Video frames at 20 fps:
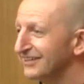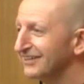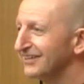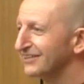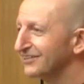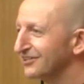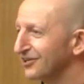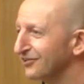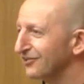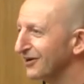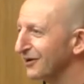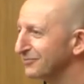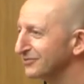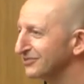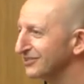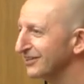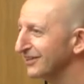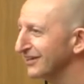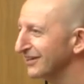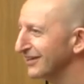that
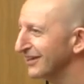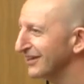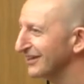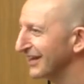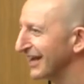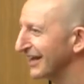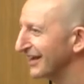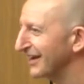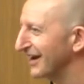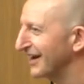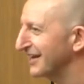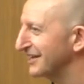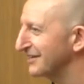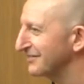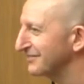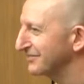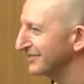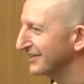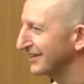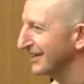corruption and that kind
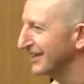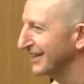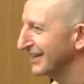of